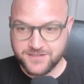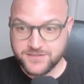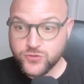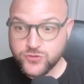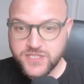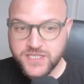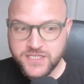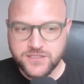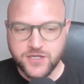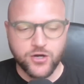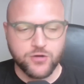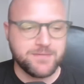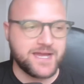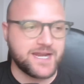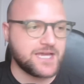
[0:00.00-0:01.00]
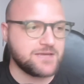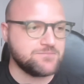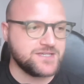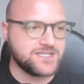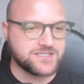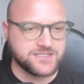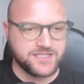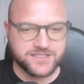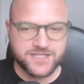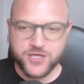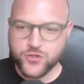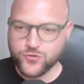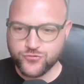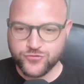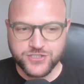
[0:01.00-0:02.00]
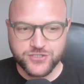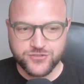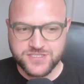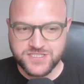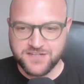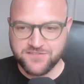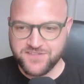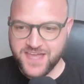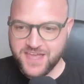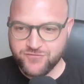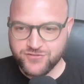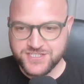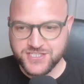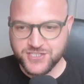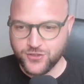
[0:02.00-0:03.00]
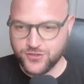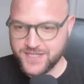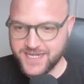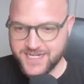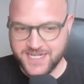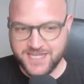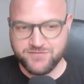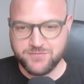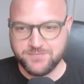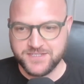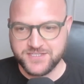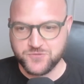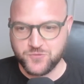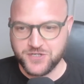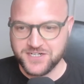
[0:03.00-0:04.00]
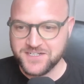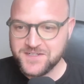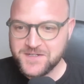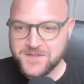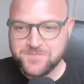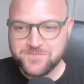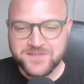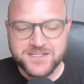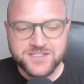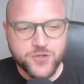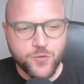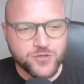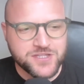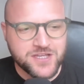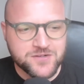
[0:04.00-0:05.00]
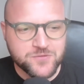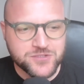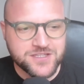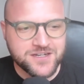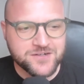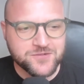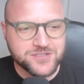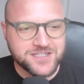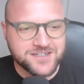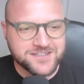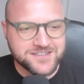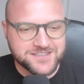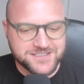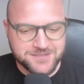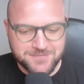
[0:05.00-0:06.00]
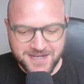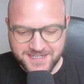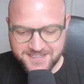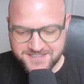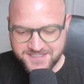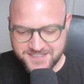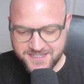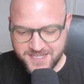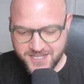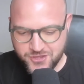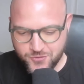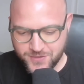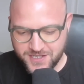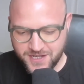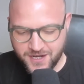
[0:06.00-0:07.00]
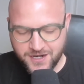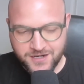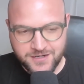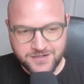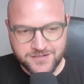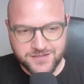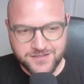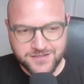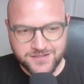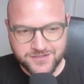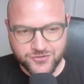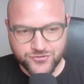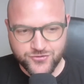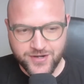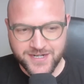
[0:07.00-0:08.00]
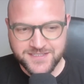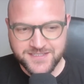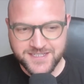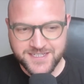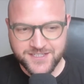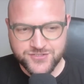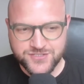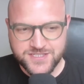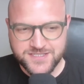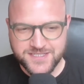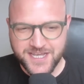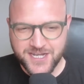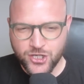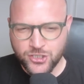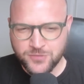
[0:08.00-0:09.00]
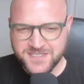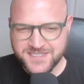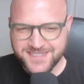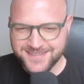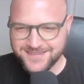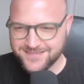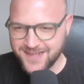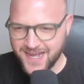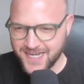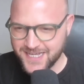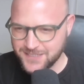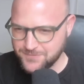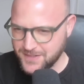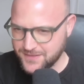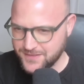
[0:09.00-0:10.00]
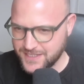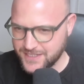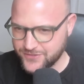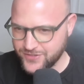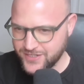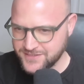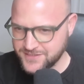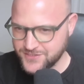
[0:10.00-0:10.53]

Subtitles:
You did? Oh man, I missed it. I should read your stuff every single day and never miss one. So what are the magazine that actually are contrarian indicators? Is The Economist and Time, I think, right?